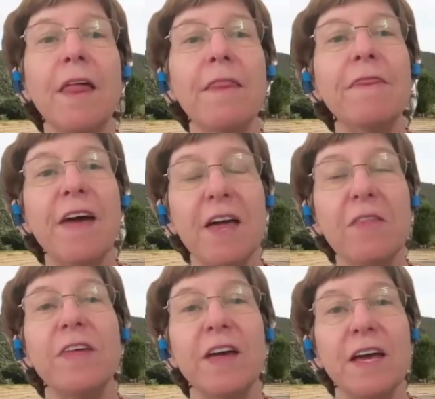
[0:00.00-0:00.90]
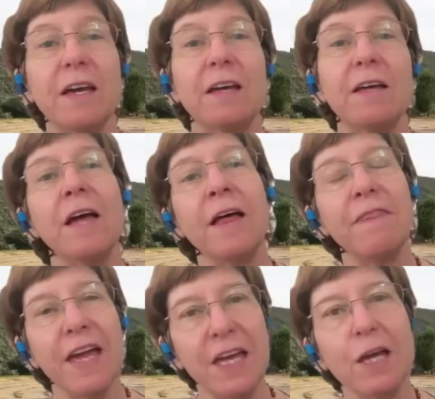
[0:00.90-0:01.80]
they
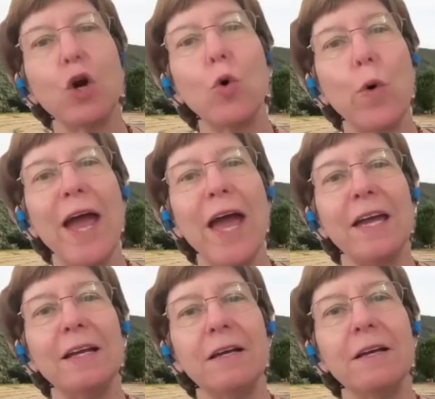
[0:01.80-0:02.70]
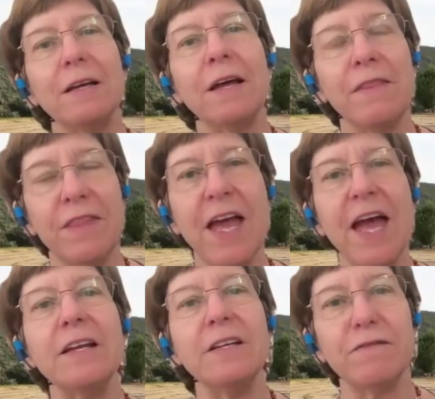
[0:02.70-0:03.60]
equate the
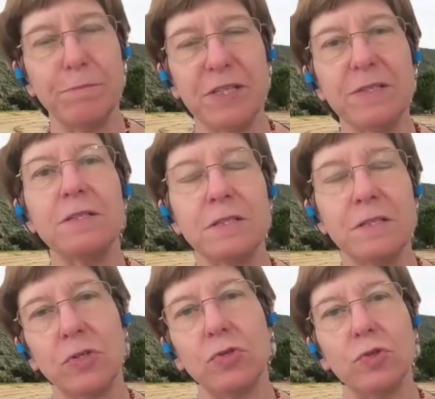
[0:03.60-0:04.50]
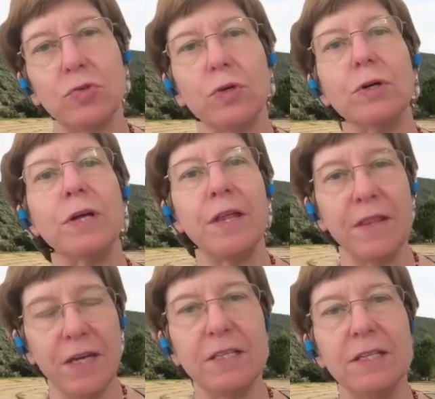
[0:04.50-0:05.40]
end of business as usual,
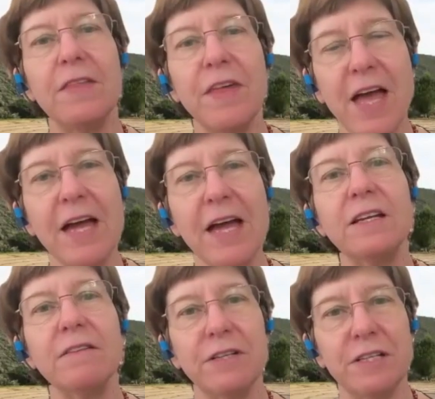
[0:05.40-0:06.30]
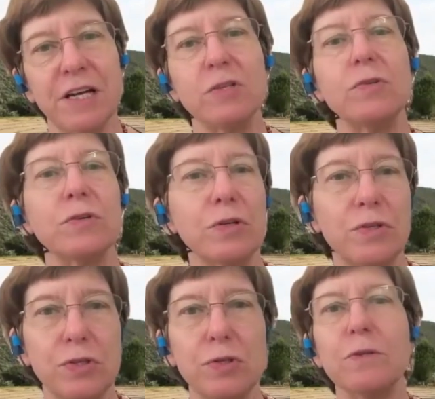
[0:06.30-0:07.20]
the end of industrial
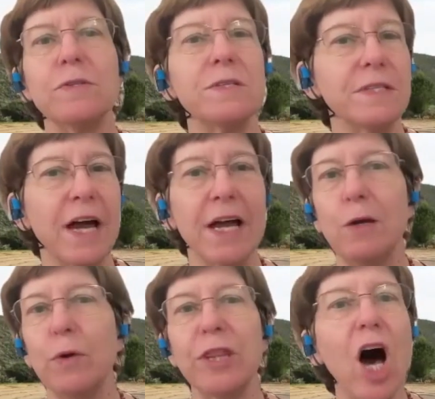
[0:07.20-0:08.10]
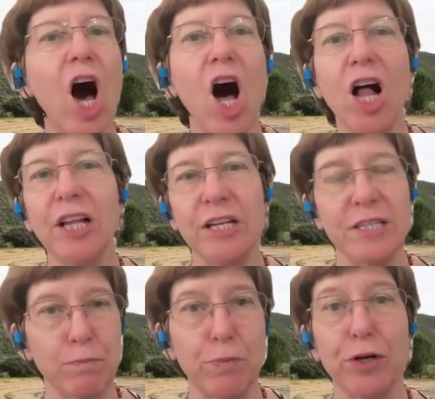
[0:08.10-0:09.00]
consumer society with all
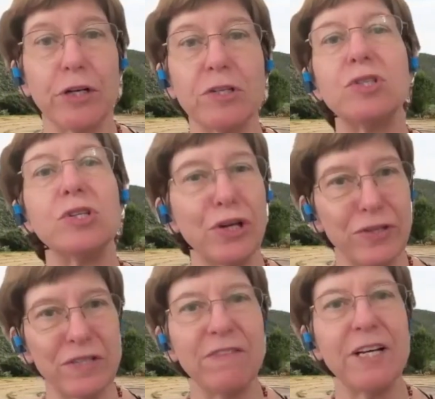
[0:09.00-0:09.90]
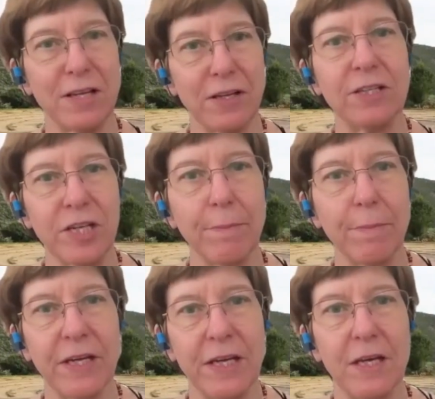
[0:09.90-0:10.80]
its perks to those of us on the top of
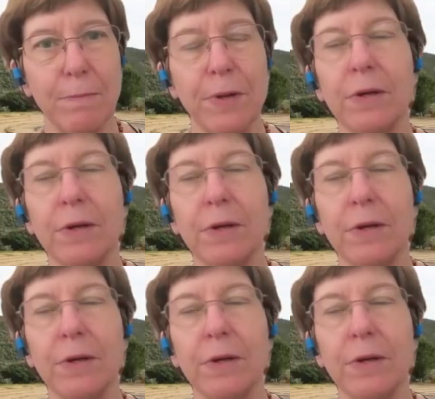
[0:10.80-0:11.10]
the heap,